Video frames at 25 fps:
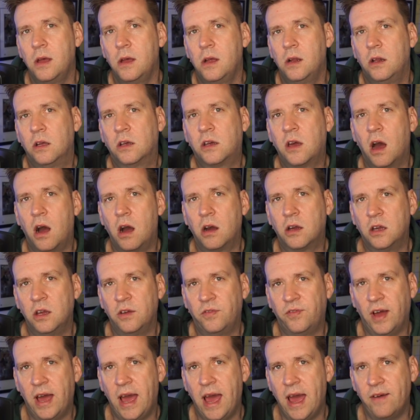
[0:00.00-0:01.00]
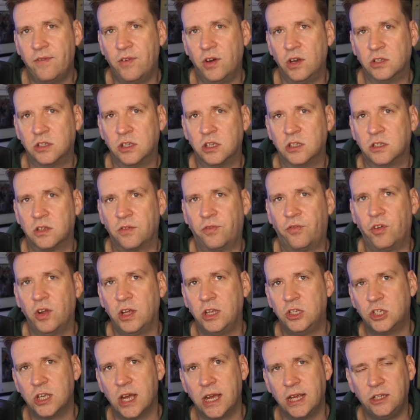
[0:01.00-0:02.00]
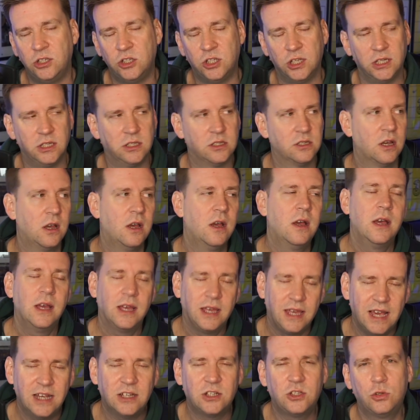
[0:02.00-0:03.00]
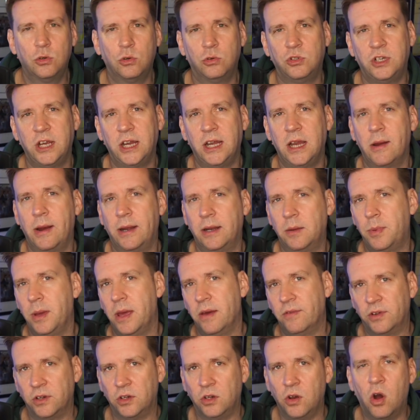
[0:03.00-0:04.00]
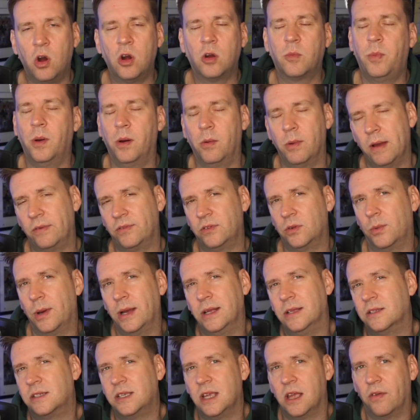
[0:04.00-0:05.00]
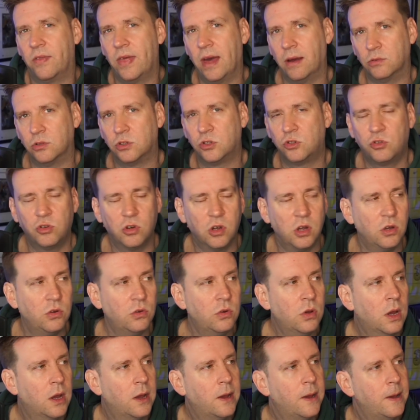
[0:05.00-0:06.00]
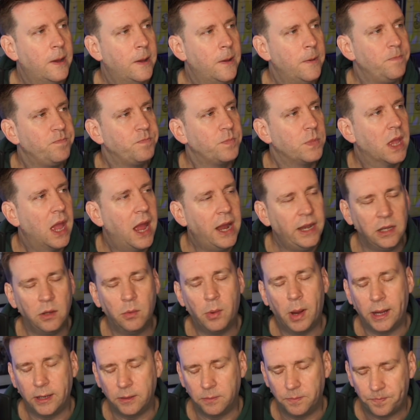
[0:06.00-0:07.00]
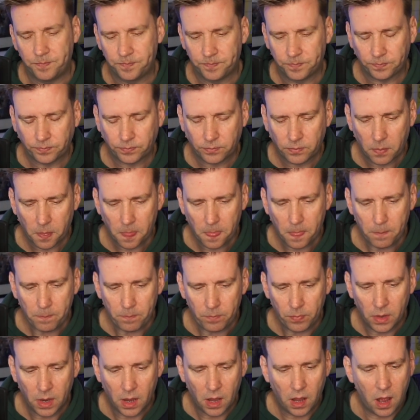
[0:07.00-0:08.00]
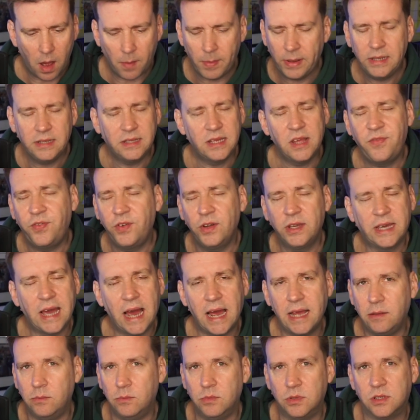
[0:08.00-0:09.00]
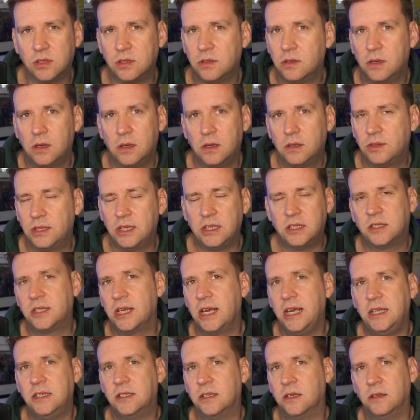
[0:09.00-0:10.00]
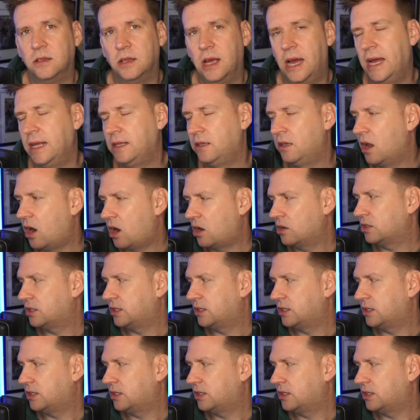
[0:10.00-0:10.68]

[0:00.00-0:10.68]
Lukaku for Havertz as the 3 changes. Yes, Jorginho had a bit of a knock, but we have to wait and see if that was true. Anyway, I mean, different games this season and last